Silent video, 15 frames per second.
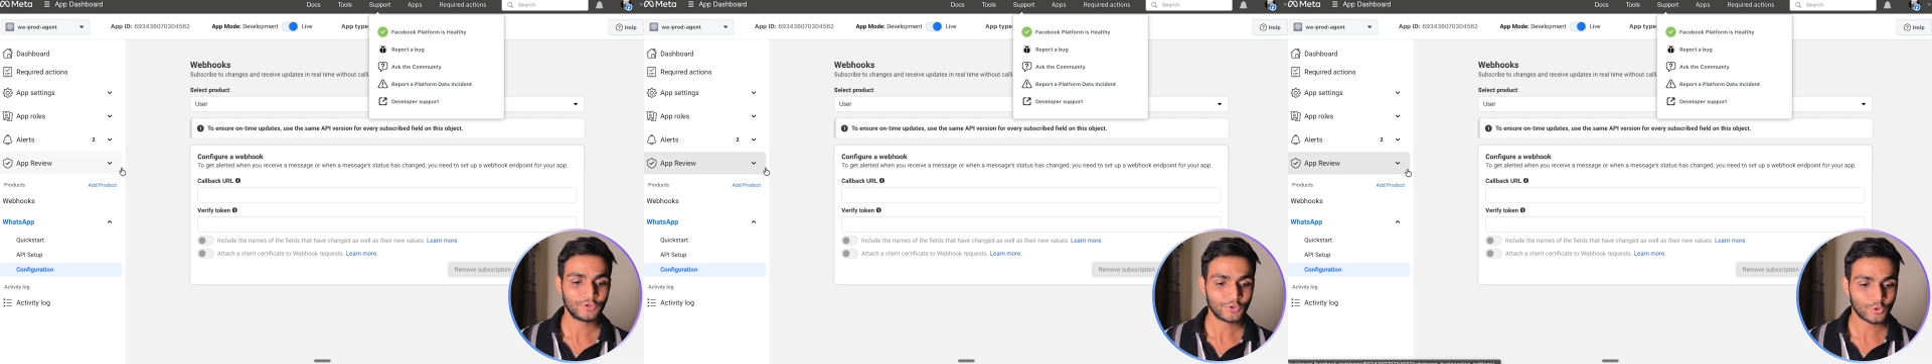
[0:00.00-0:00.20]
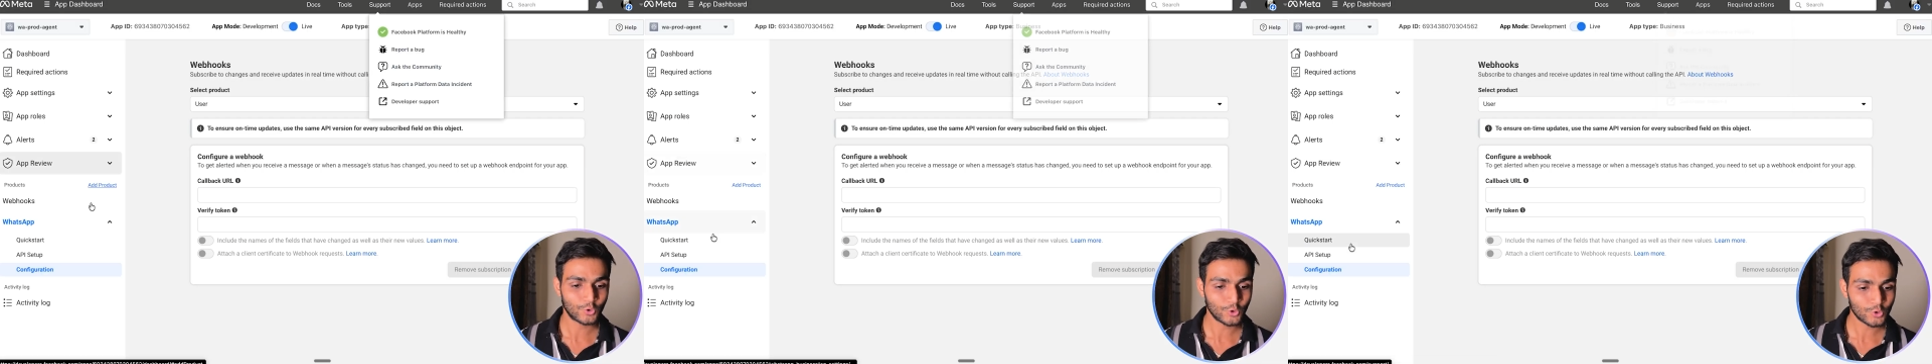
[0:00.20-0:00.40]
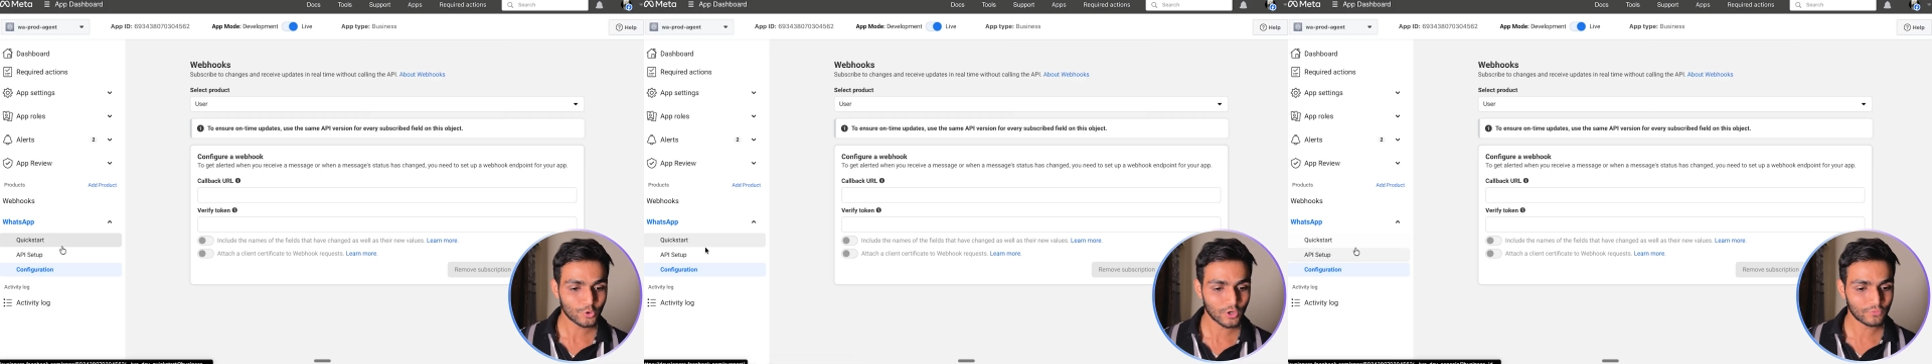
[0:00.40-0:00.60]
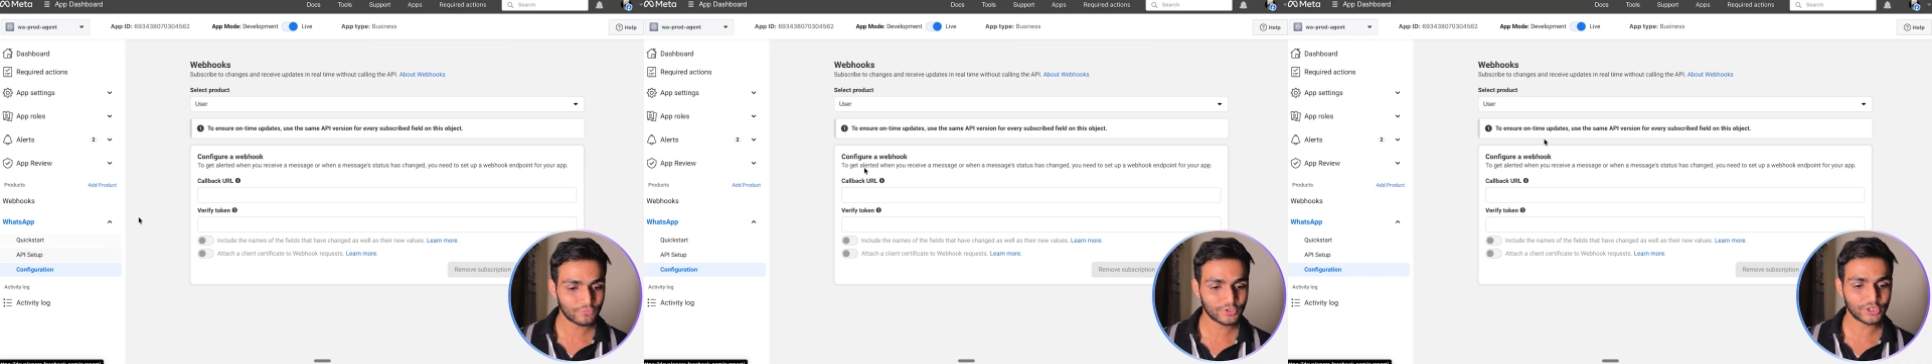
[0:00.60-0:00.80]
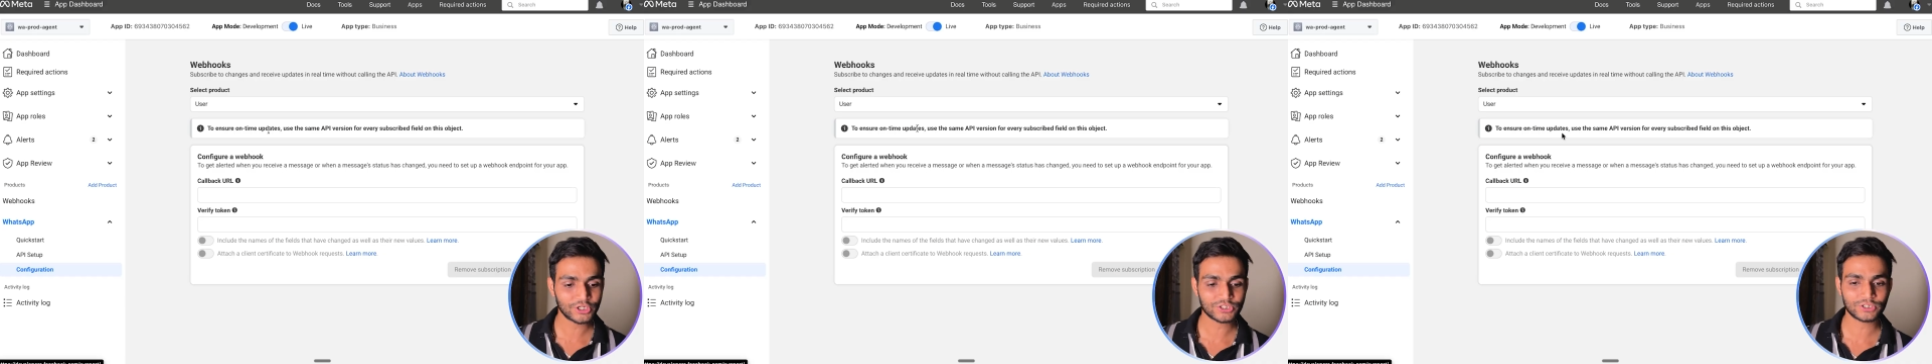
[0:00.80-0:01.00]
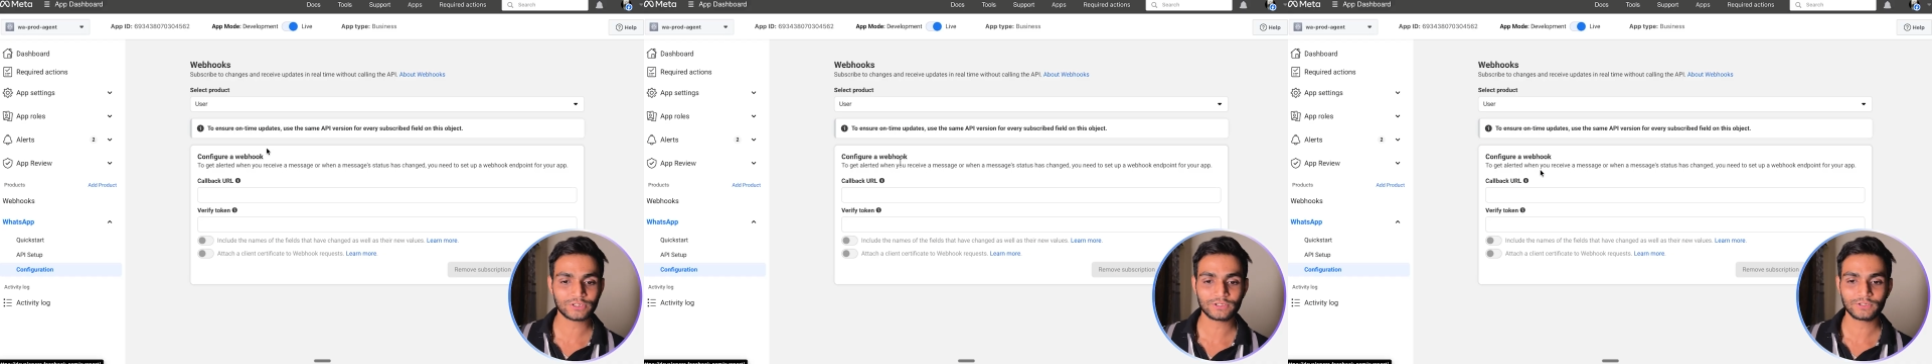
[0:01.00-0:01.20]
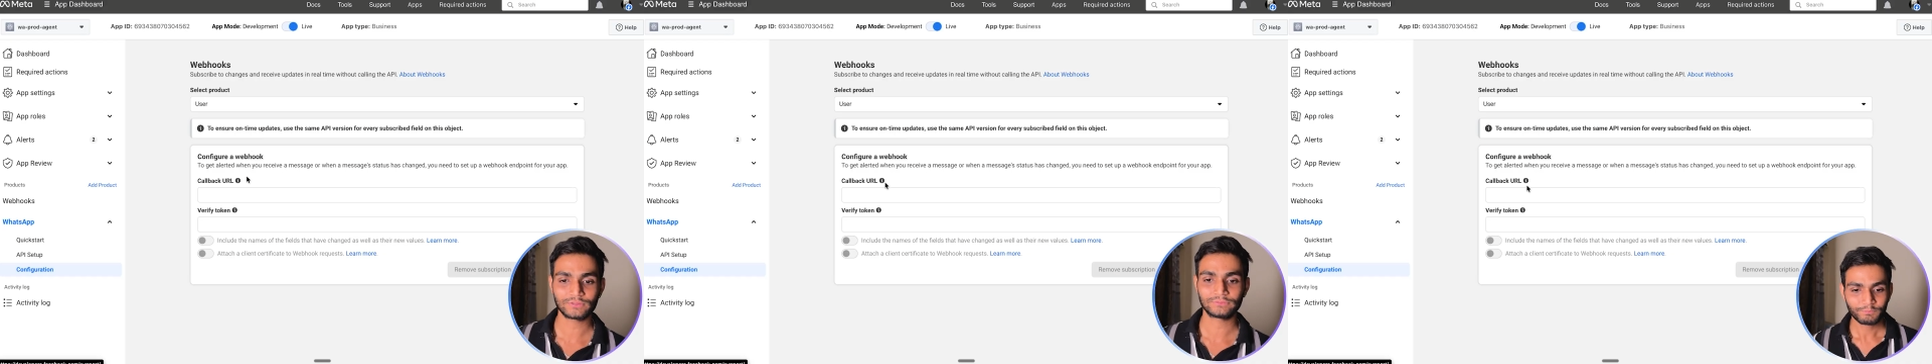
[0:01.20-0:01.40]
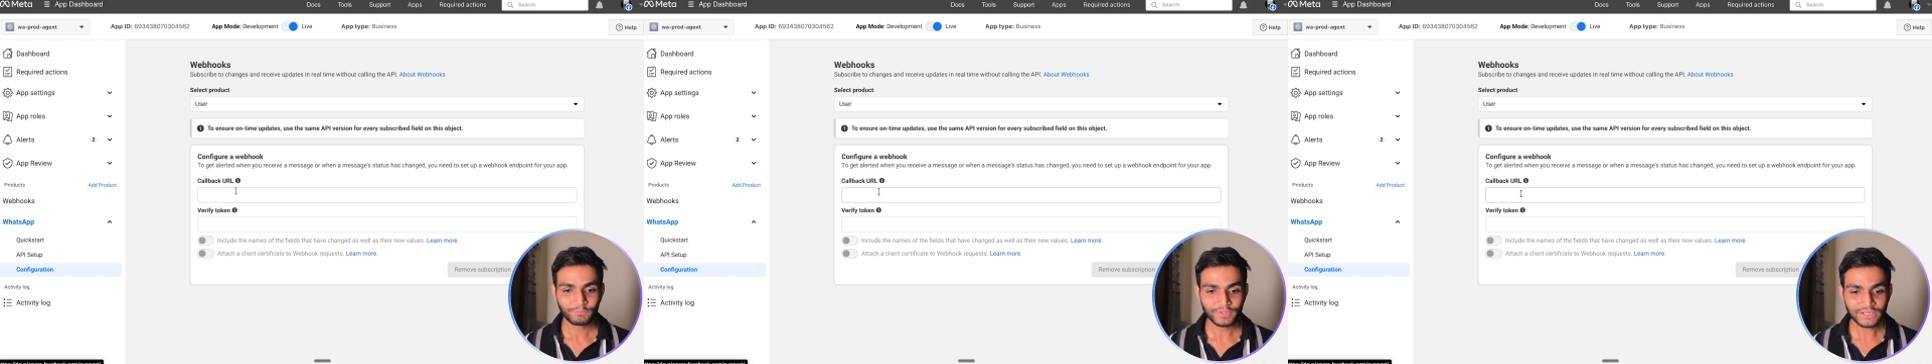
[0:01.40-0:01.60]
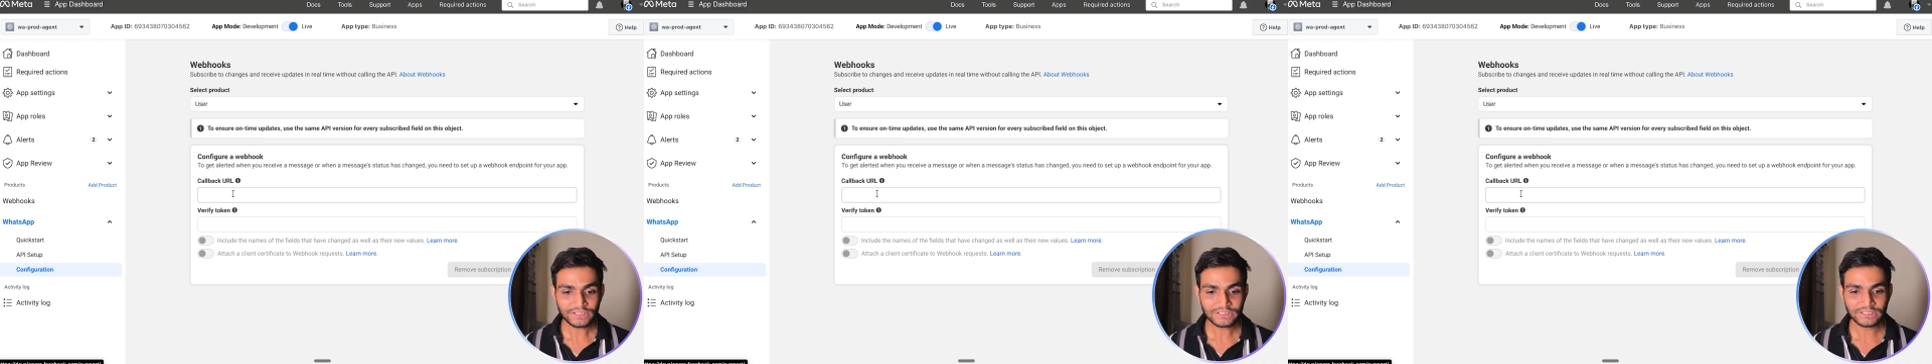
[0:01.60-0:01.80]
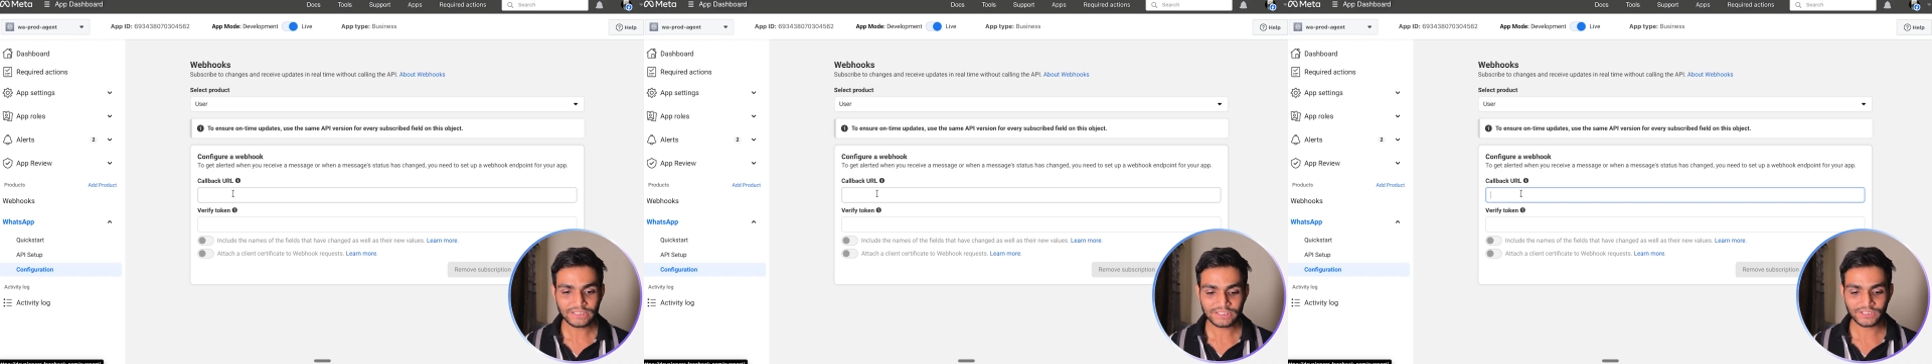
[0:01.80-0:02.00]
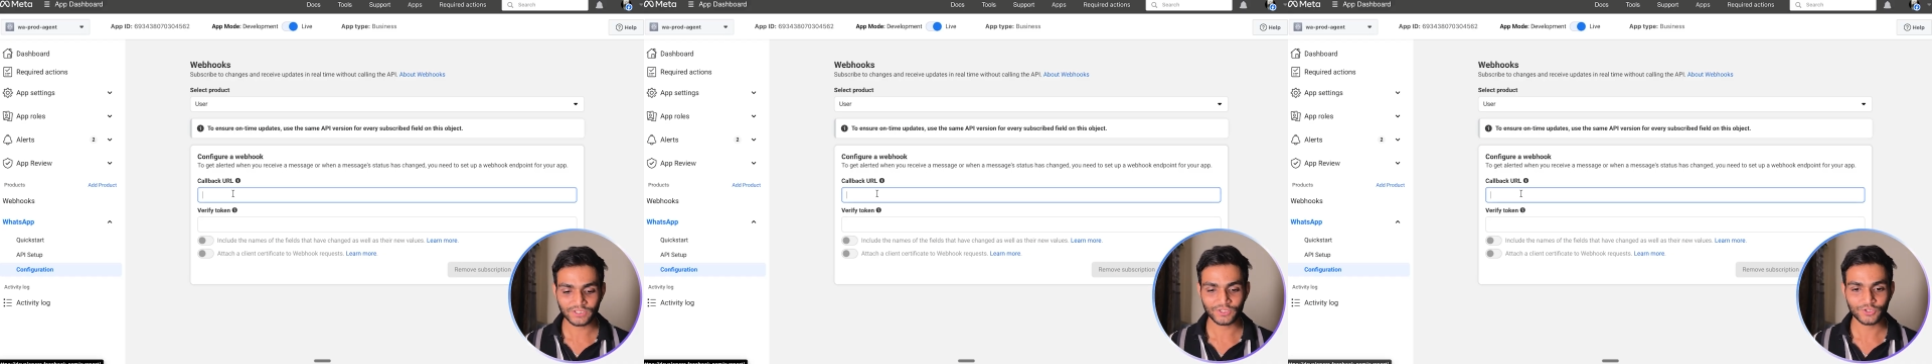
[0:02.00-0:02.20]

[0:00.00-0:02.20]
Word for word: go to configuration paste this